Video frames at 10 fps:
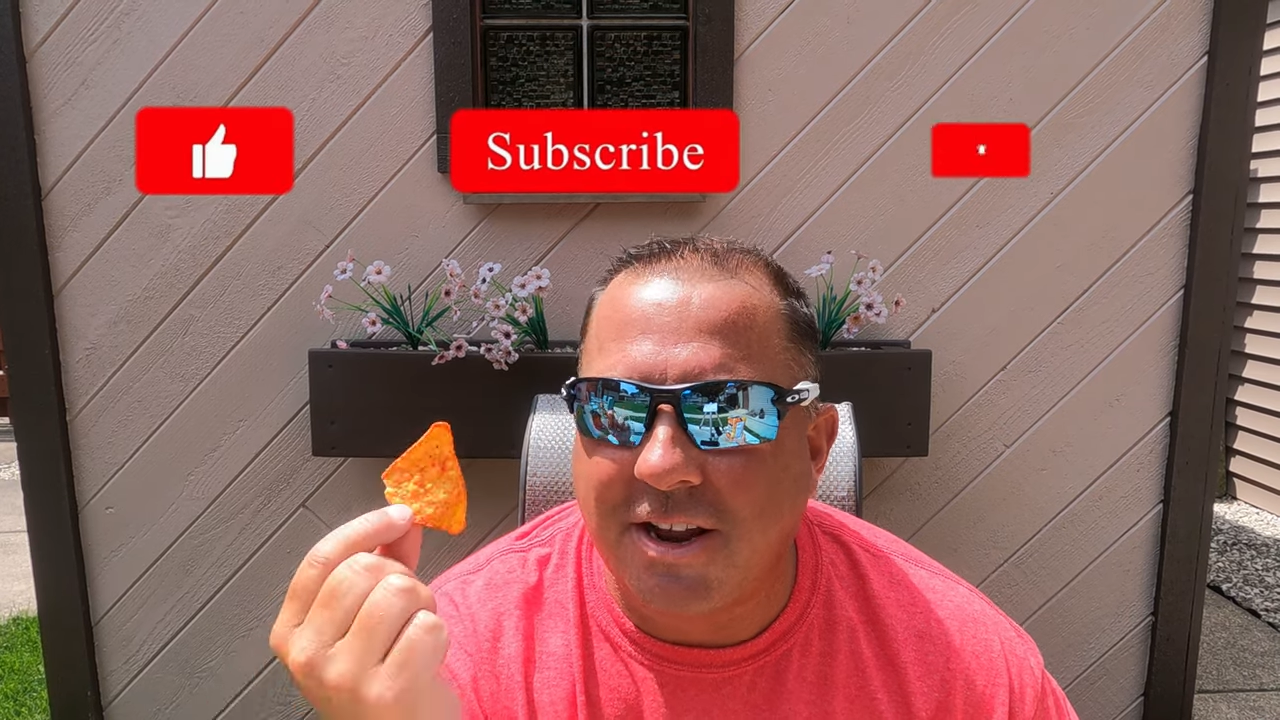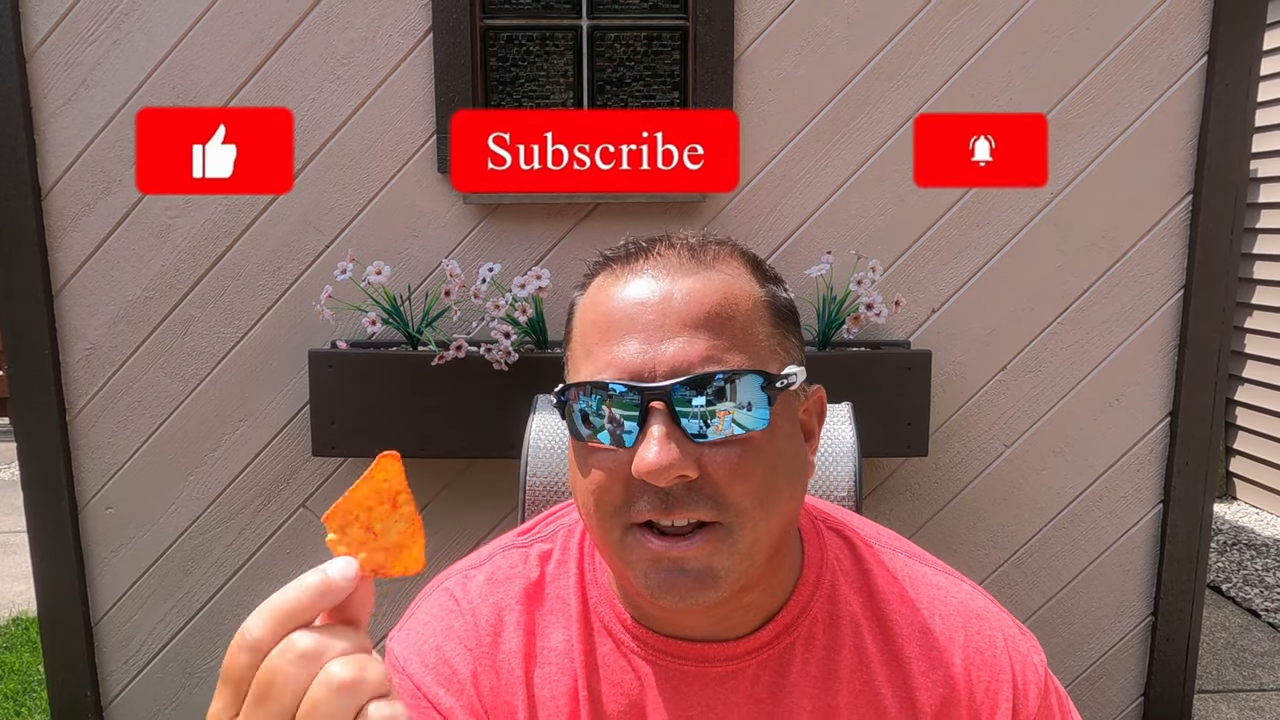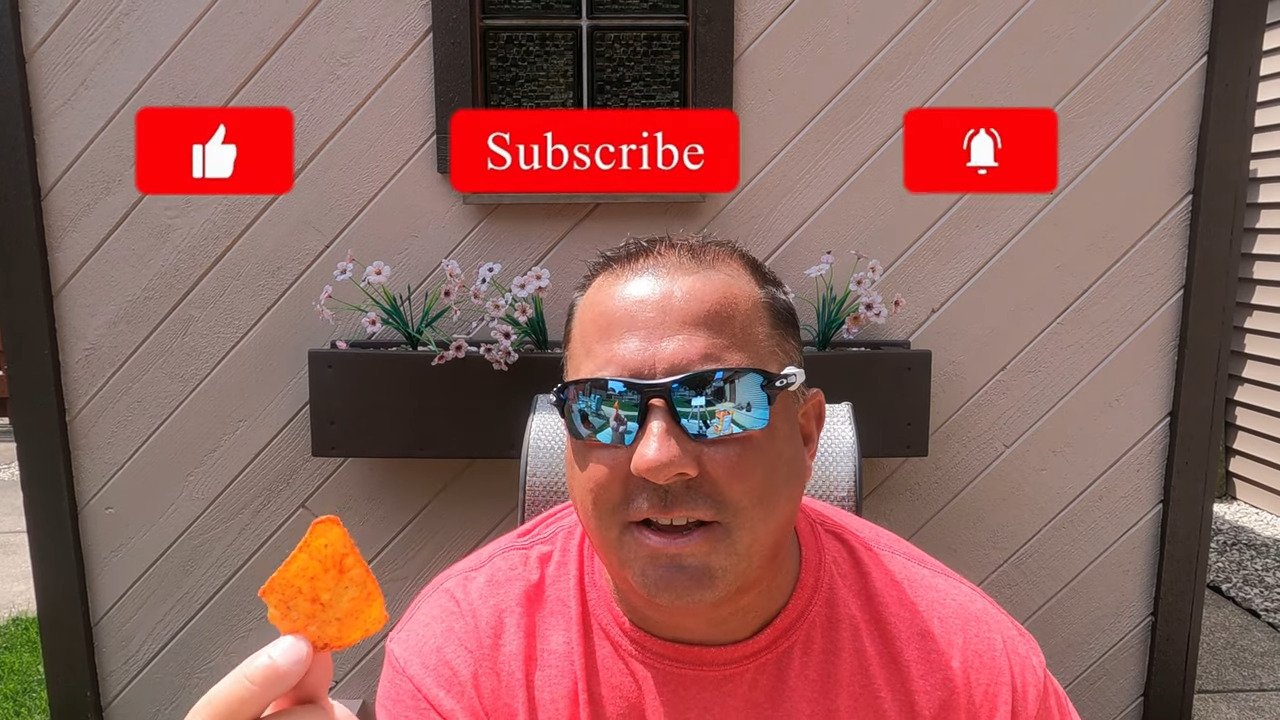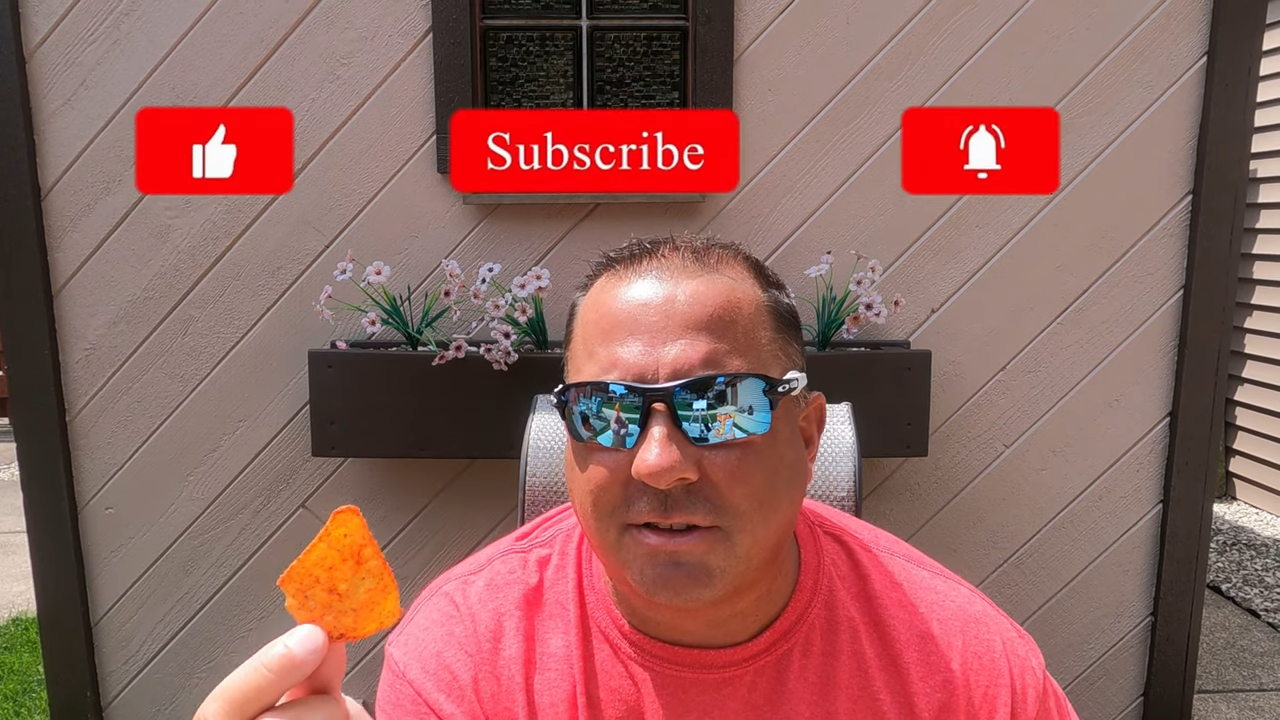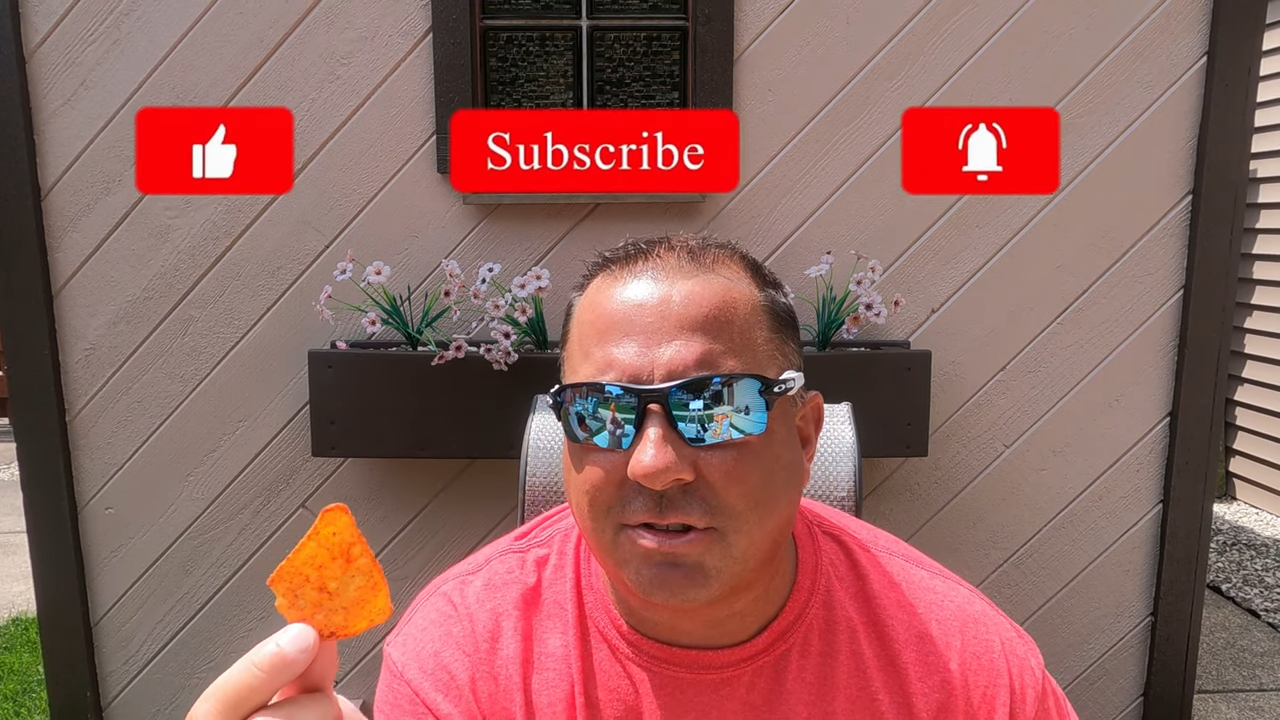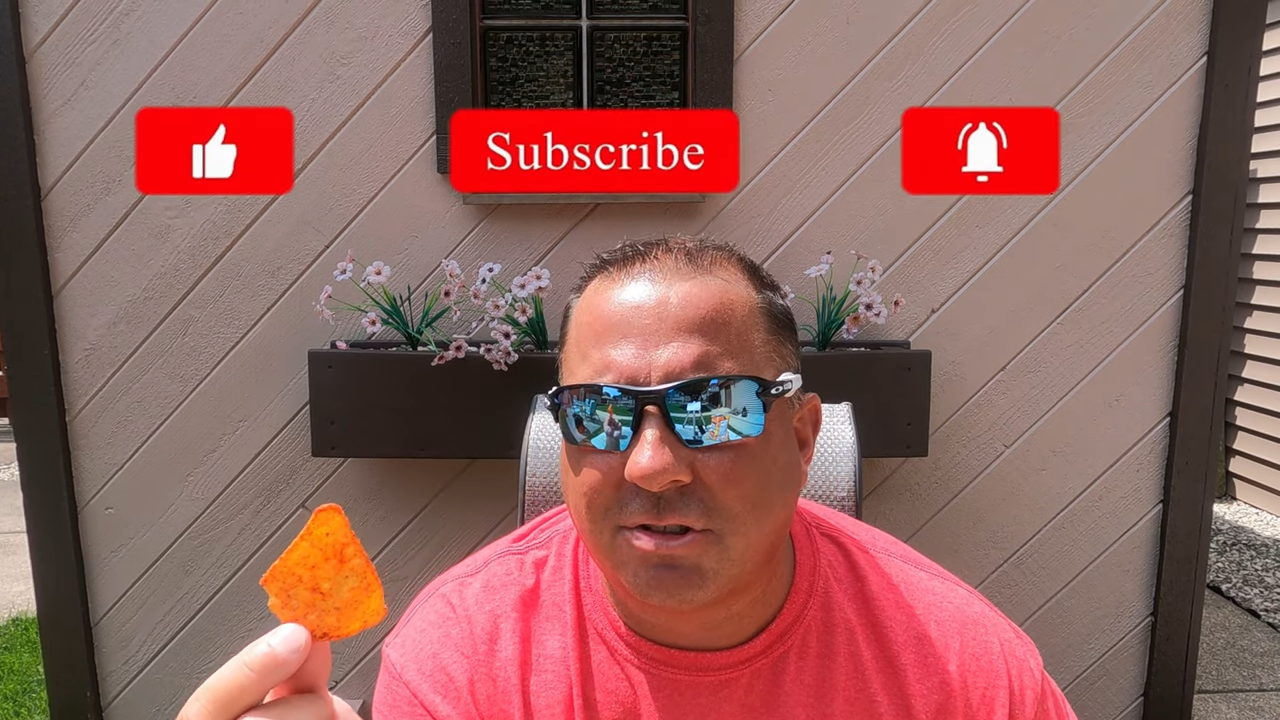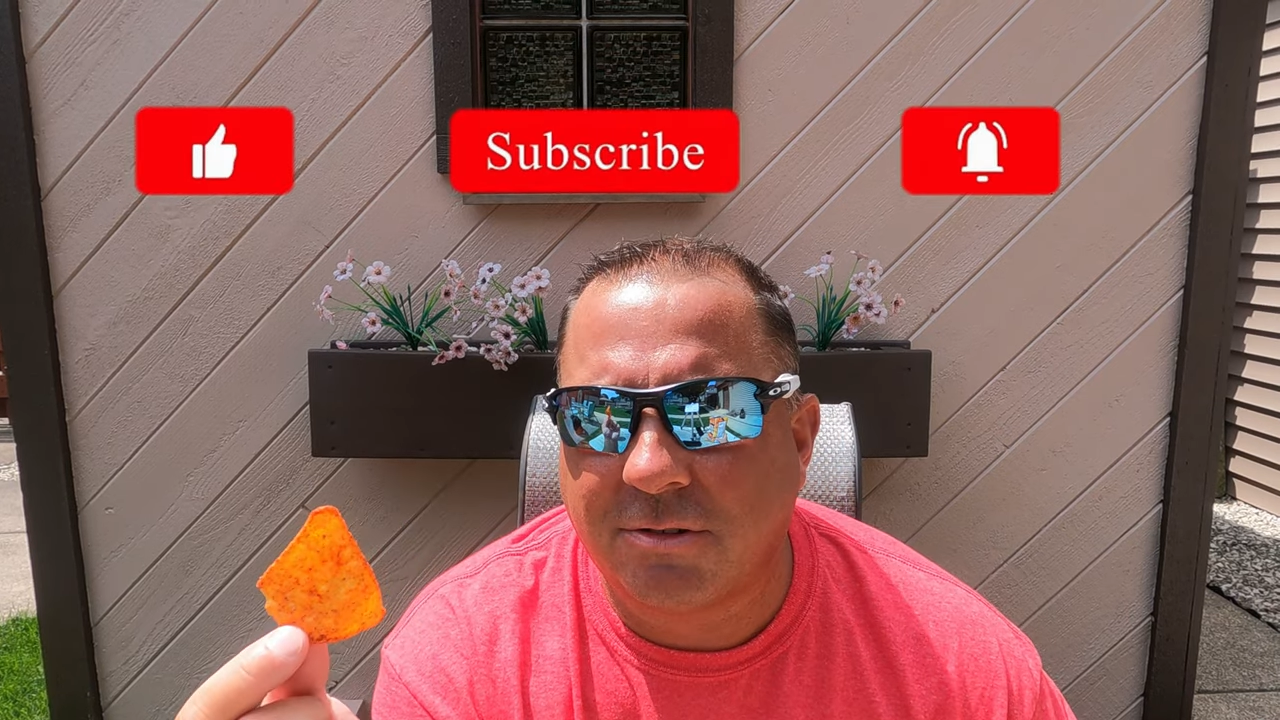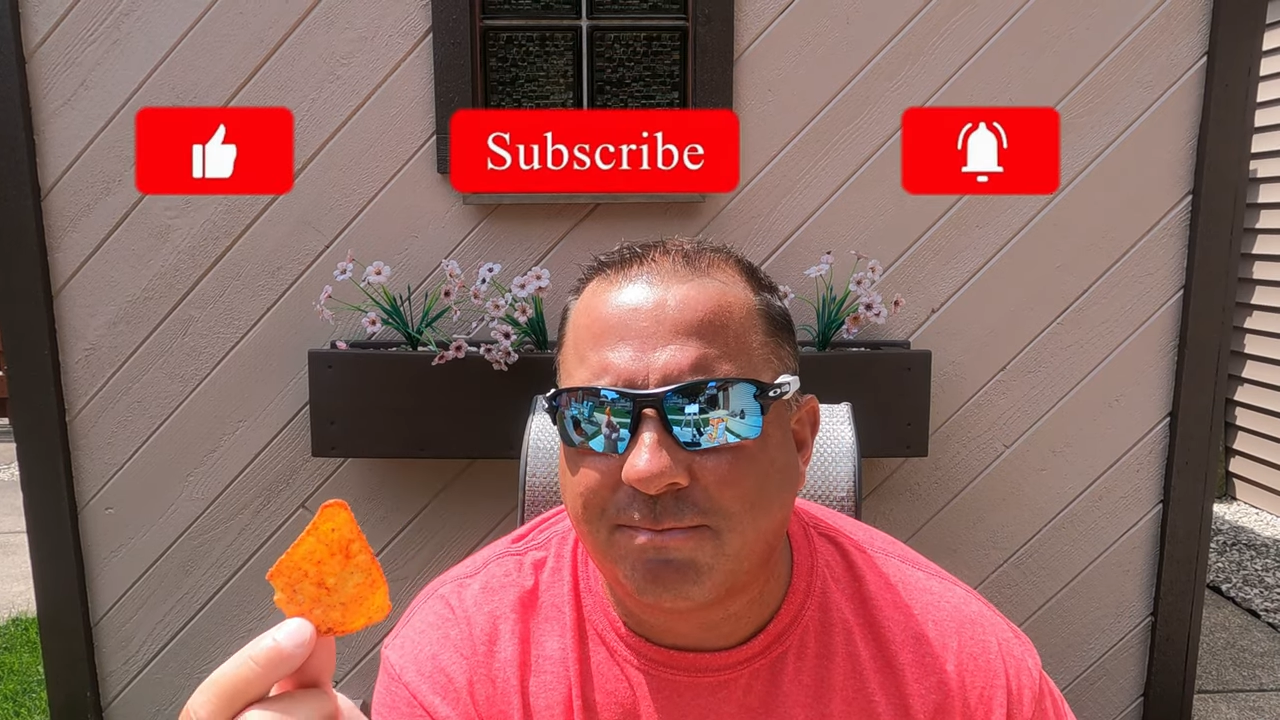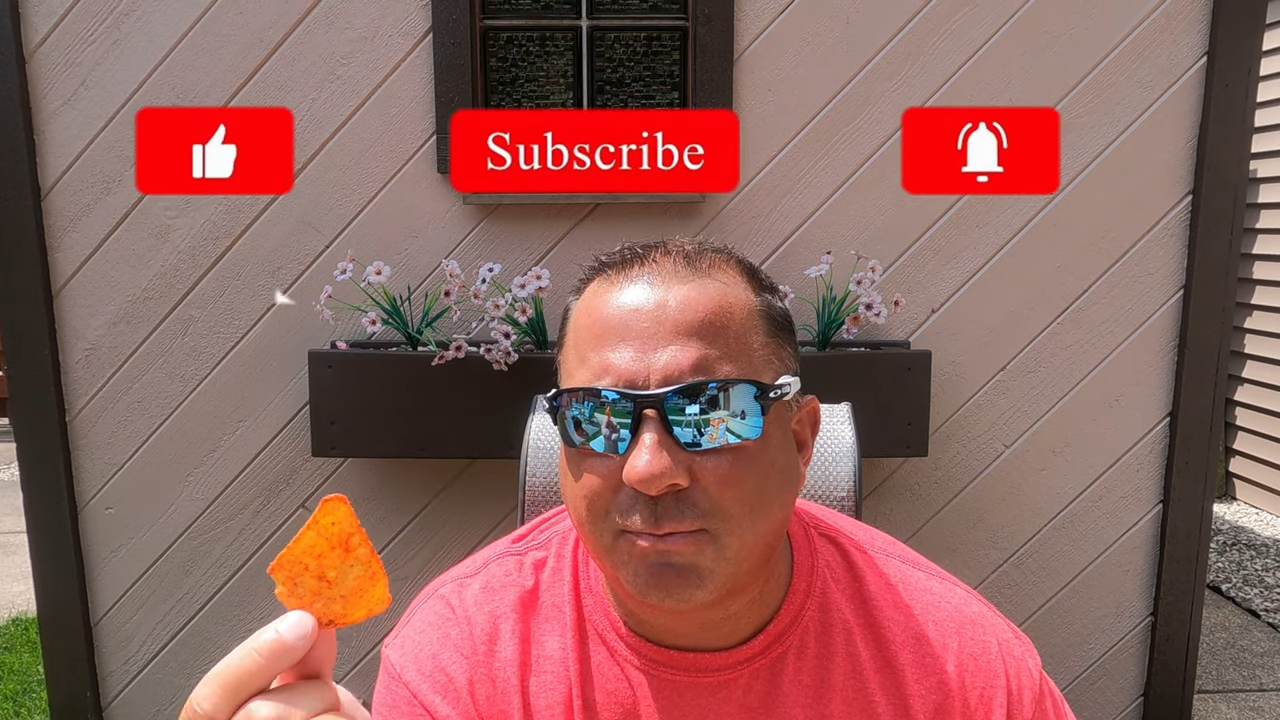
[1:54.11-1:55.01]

it is